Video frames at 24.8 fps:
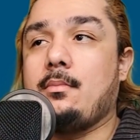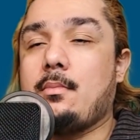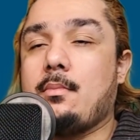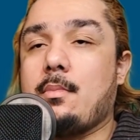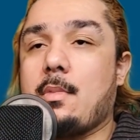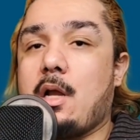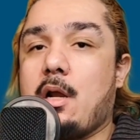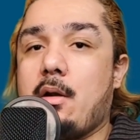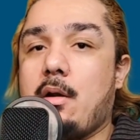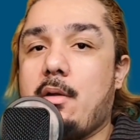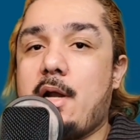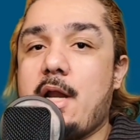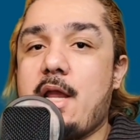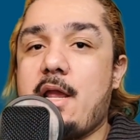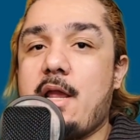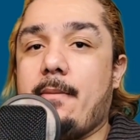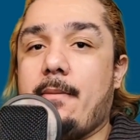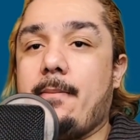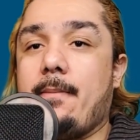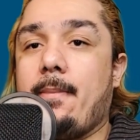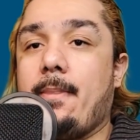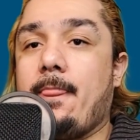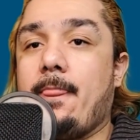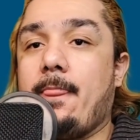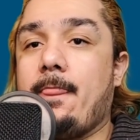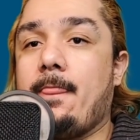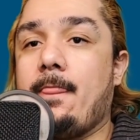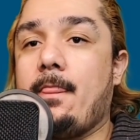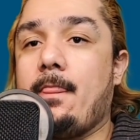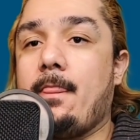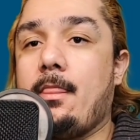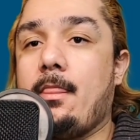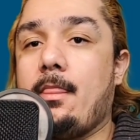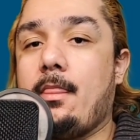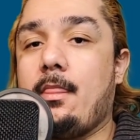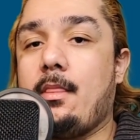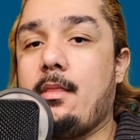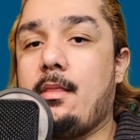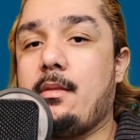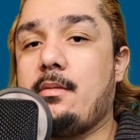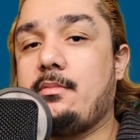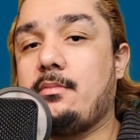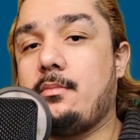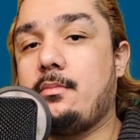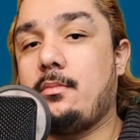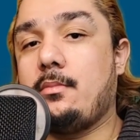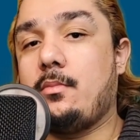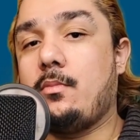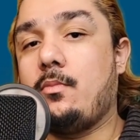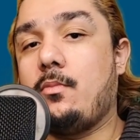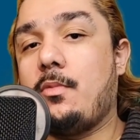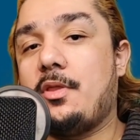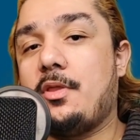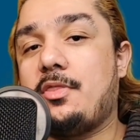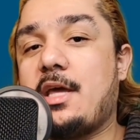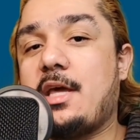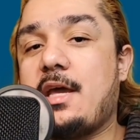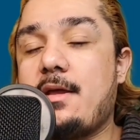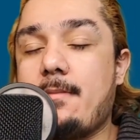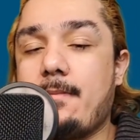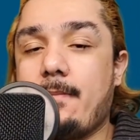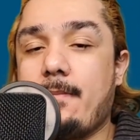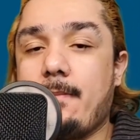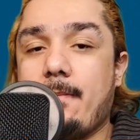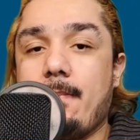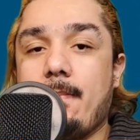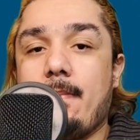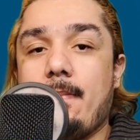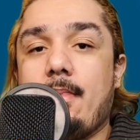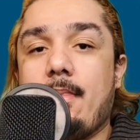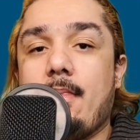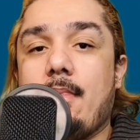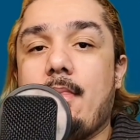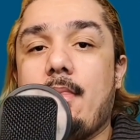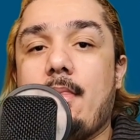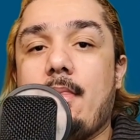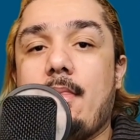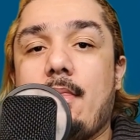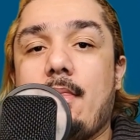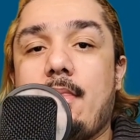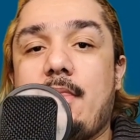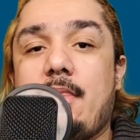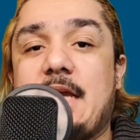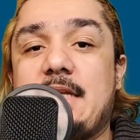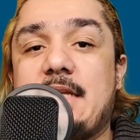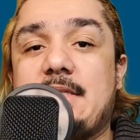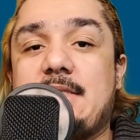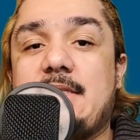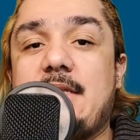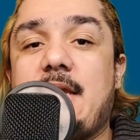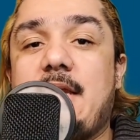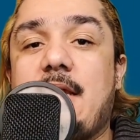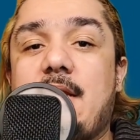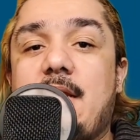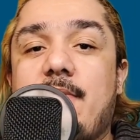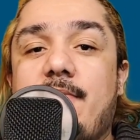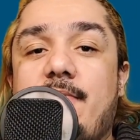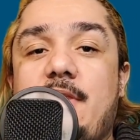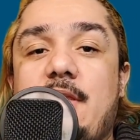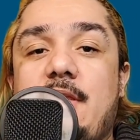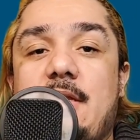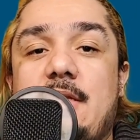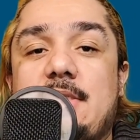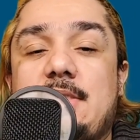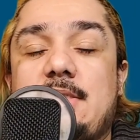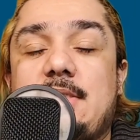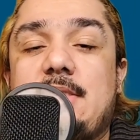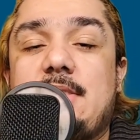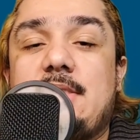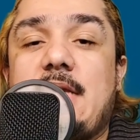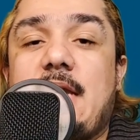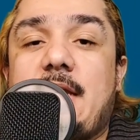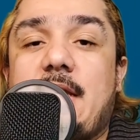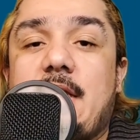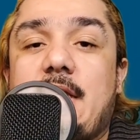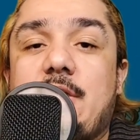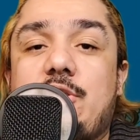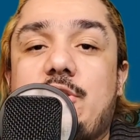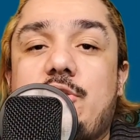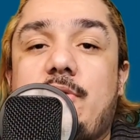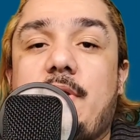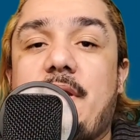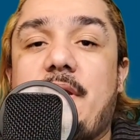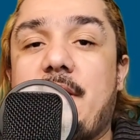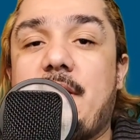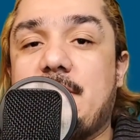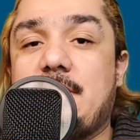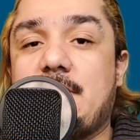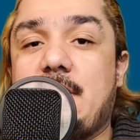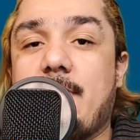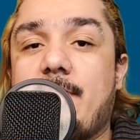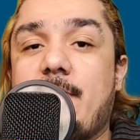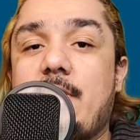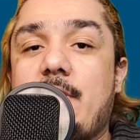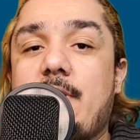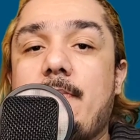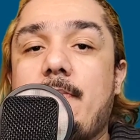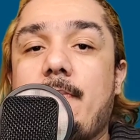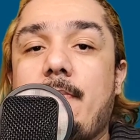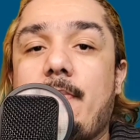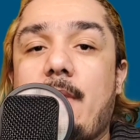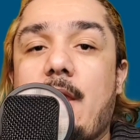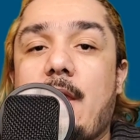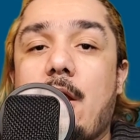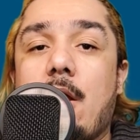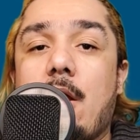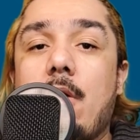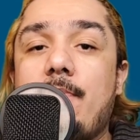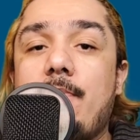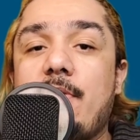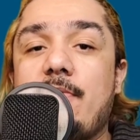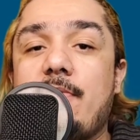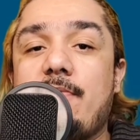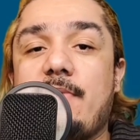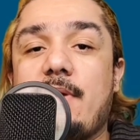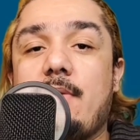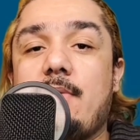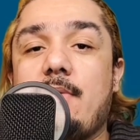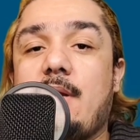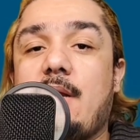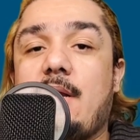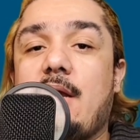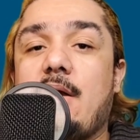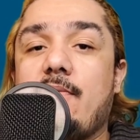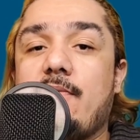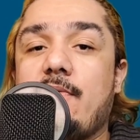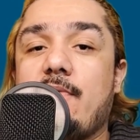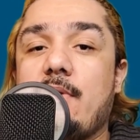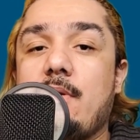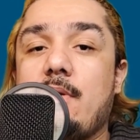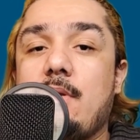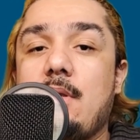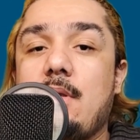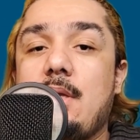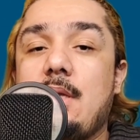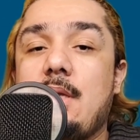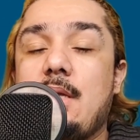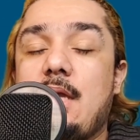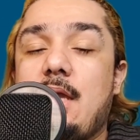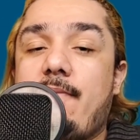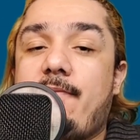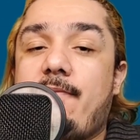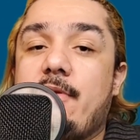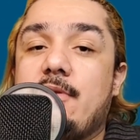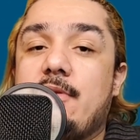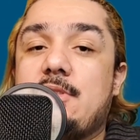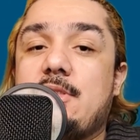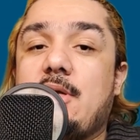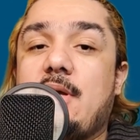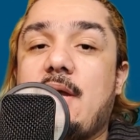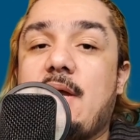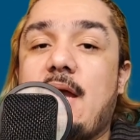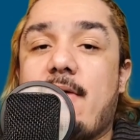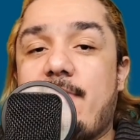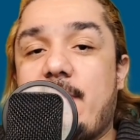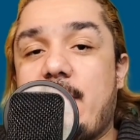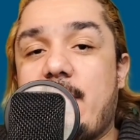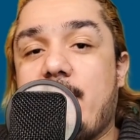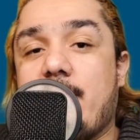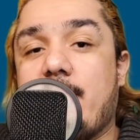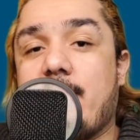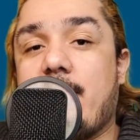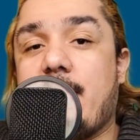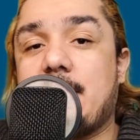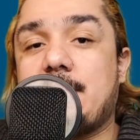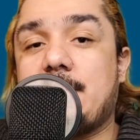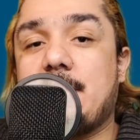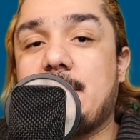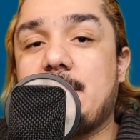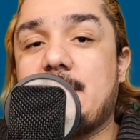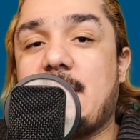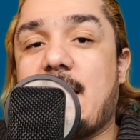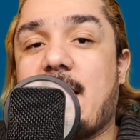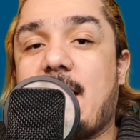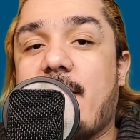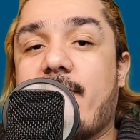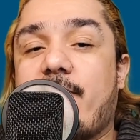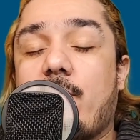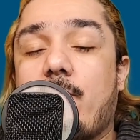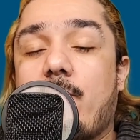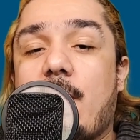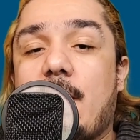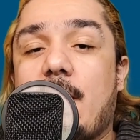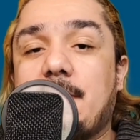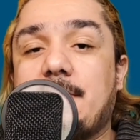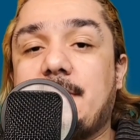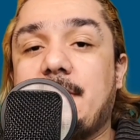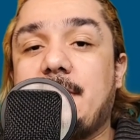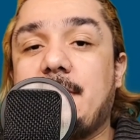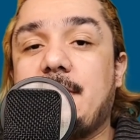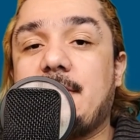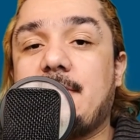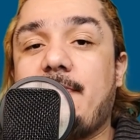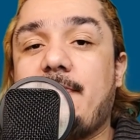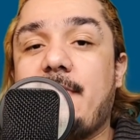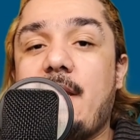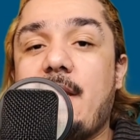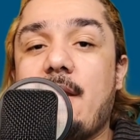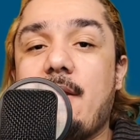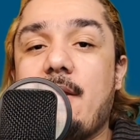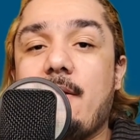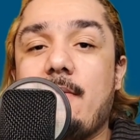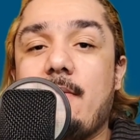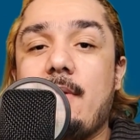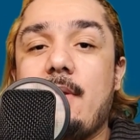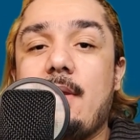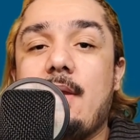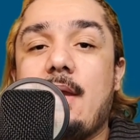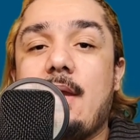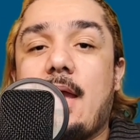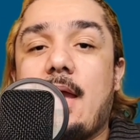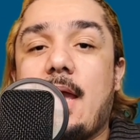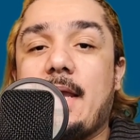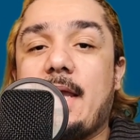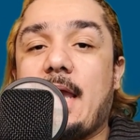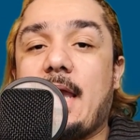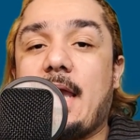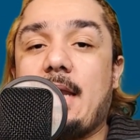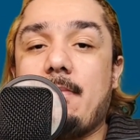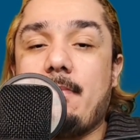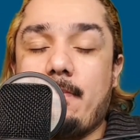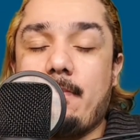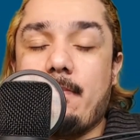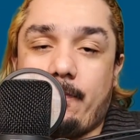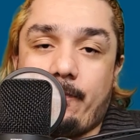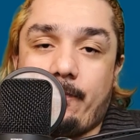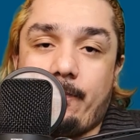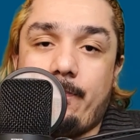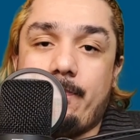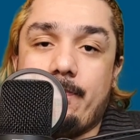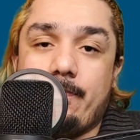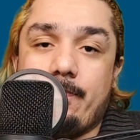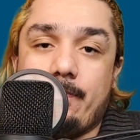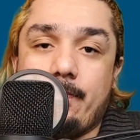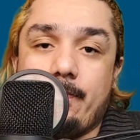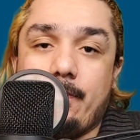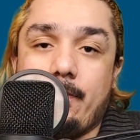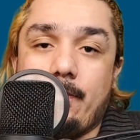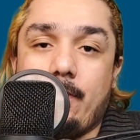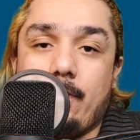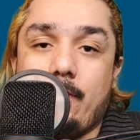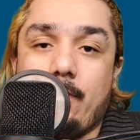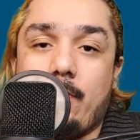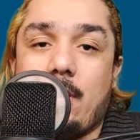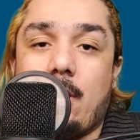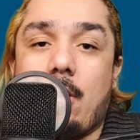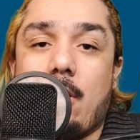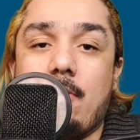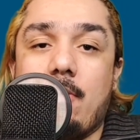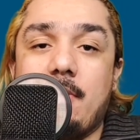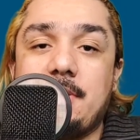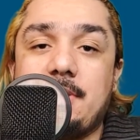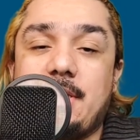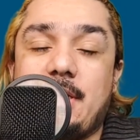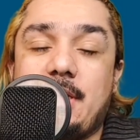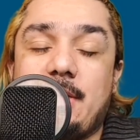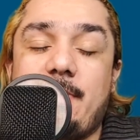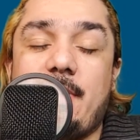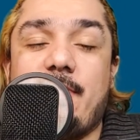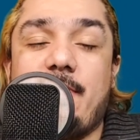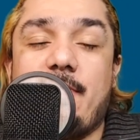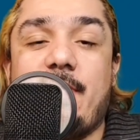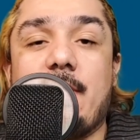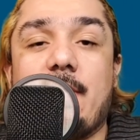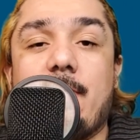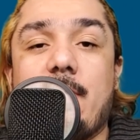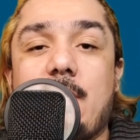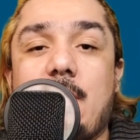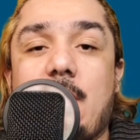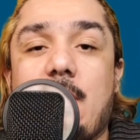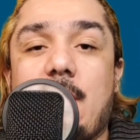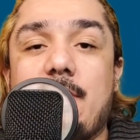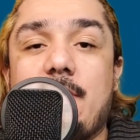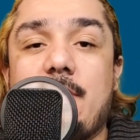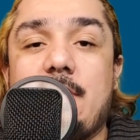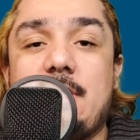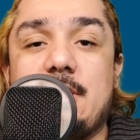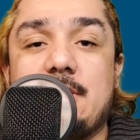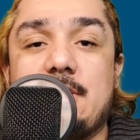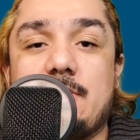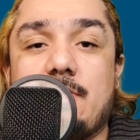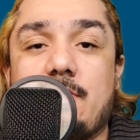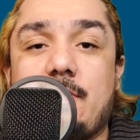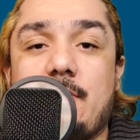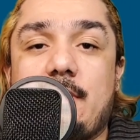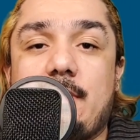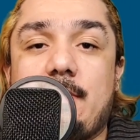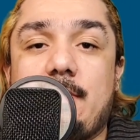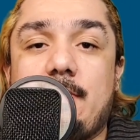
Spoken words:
All right. With that, that's the end of the second training seminar. I hope you found it helpful. If you still have any questions after watching this video, again, we're always going to be available on the Discord.